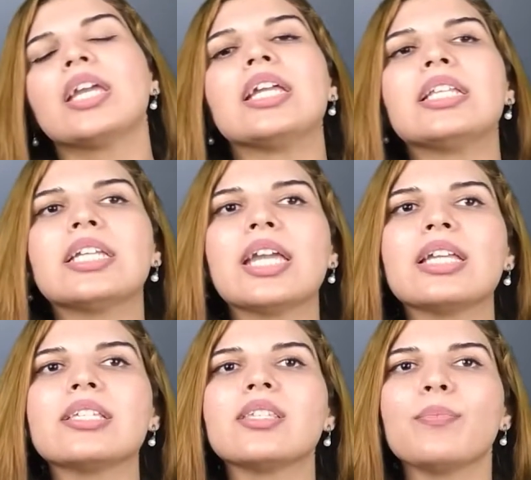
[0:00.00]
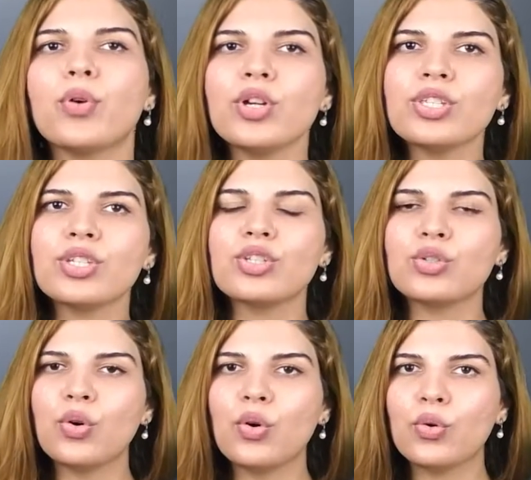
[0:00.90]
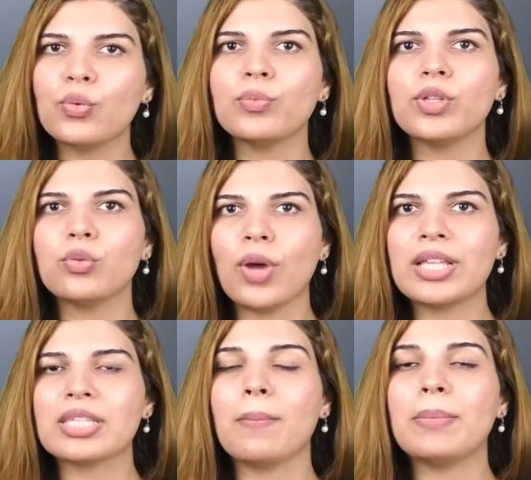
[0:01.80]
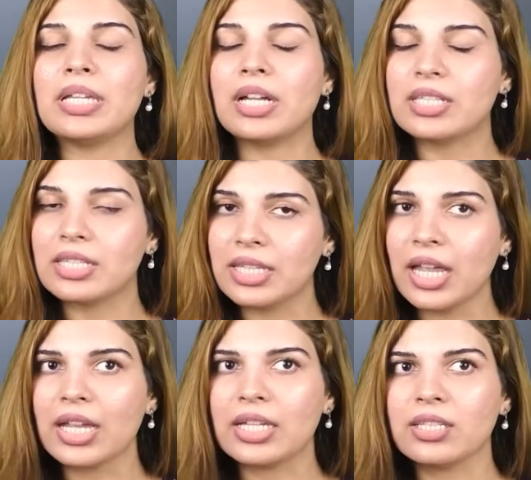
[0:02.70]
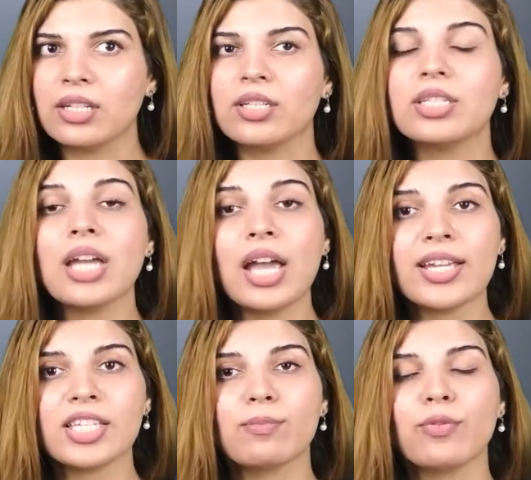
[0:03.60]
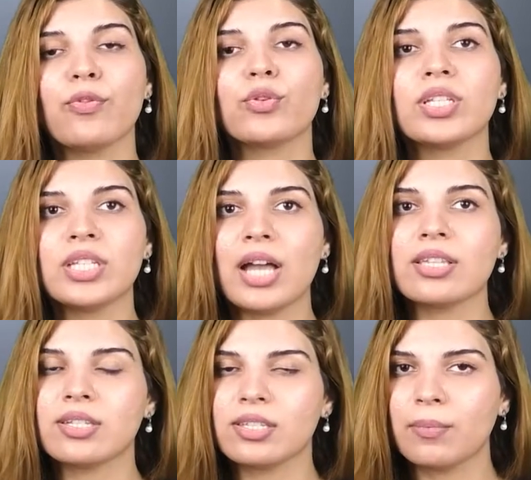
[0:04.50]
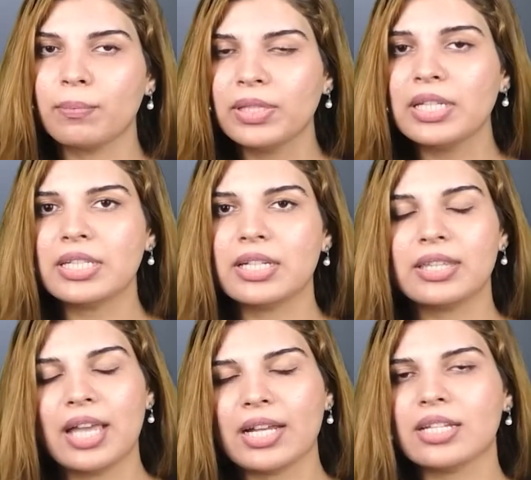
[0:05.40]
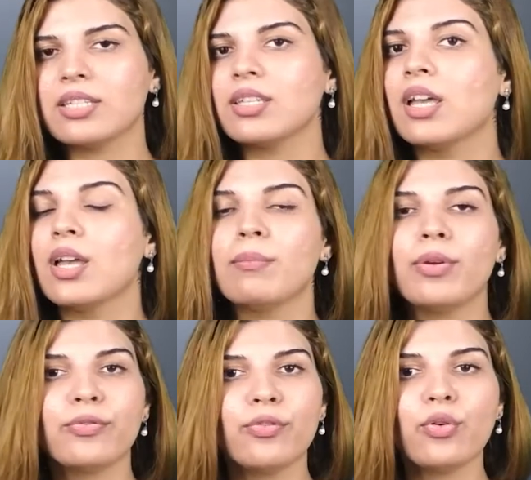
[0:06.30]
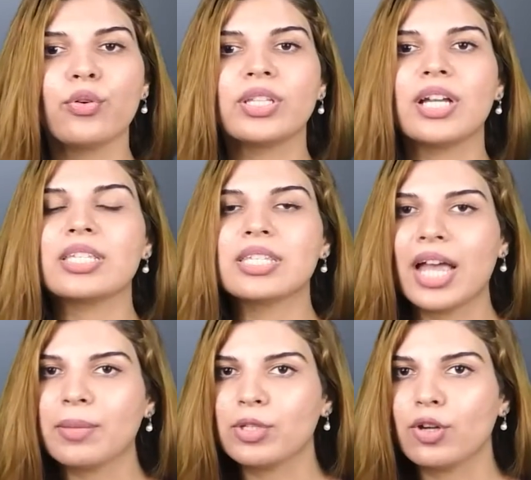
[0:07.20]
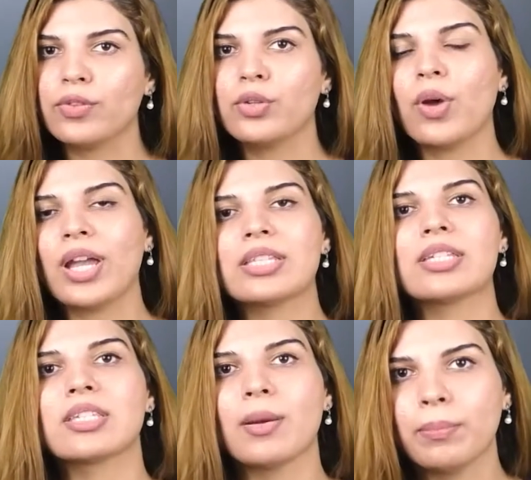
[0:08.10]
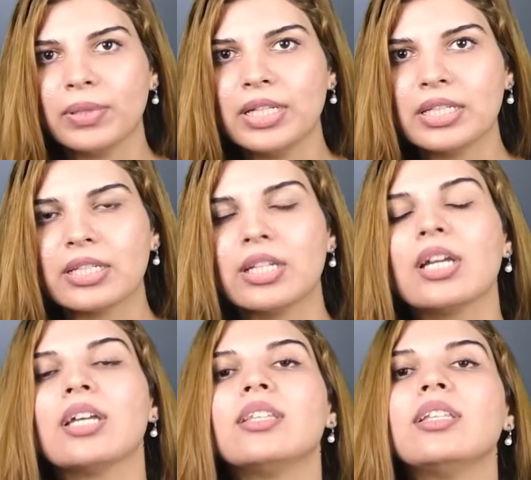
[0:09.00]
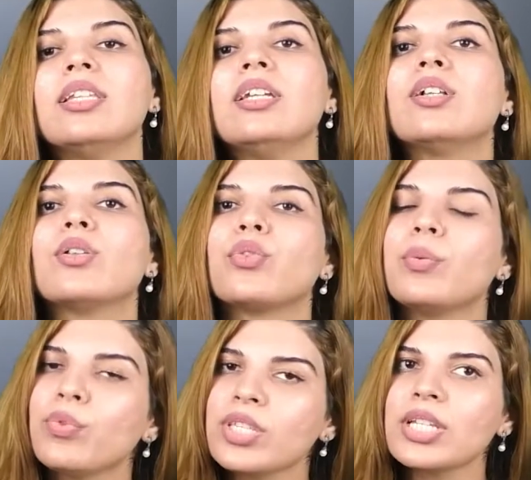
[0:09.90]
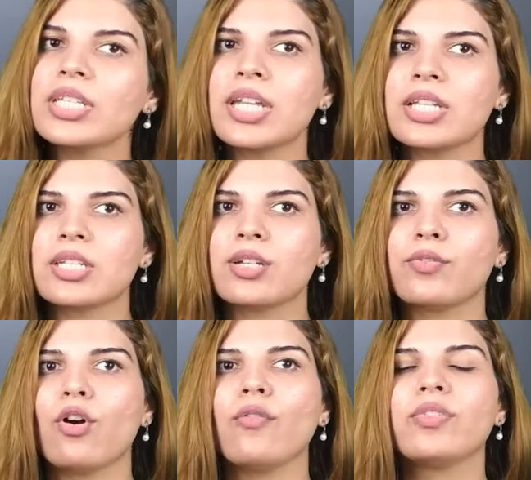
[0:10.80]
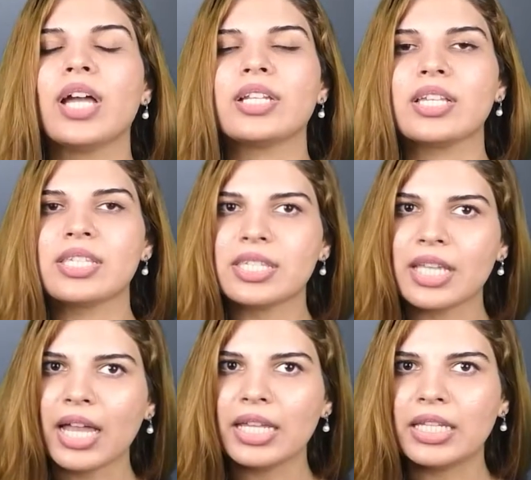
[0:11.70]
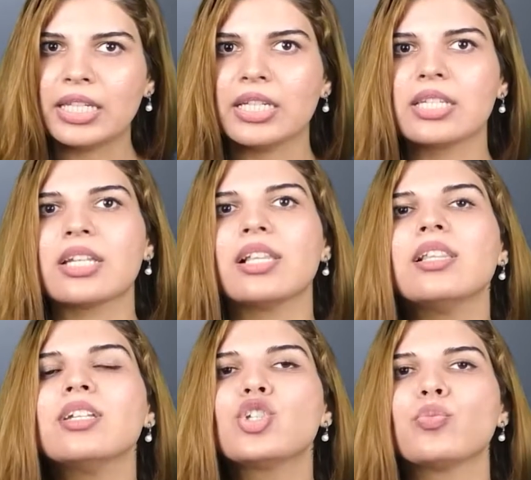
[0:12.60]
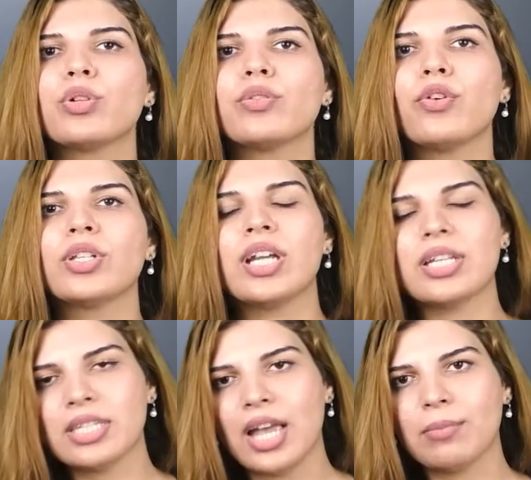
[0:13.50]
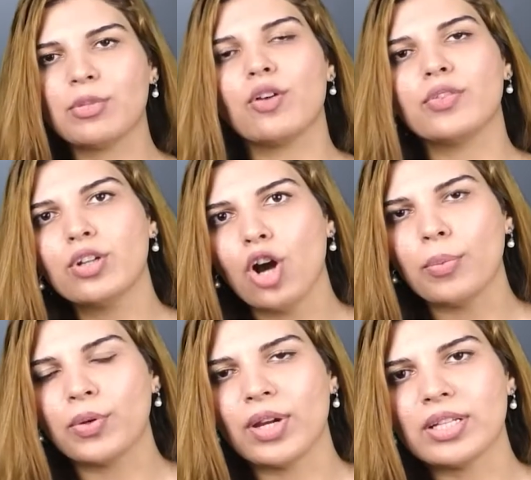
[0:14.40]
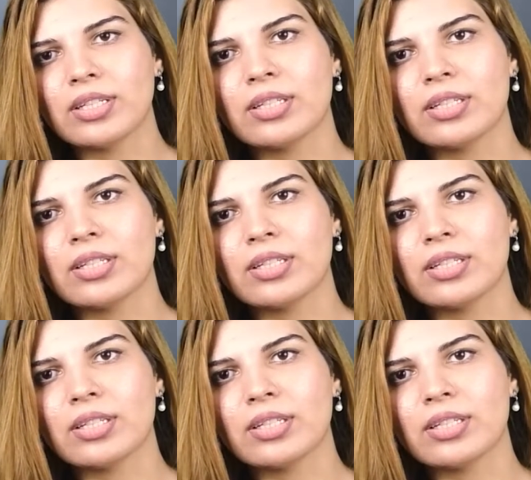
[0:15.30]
In case the person to whom the rights are being assigned dies before the task is completed, that is, before the assignment of the rights is completed, the legal representative of that assignee is eligible for the assignment of the copyright.